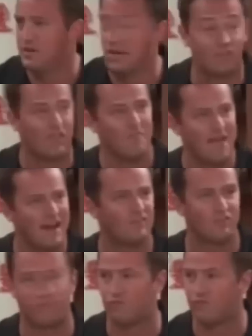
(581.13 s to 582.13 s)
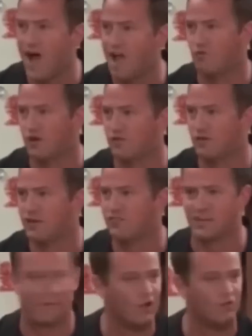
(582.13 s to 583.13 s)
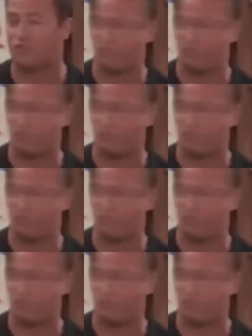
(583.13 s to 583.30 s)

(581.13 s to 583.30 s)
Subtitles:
I managed to survive whatever it is that killed the three of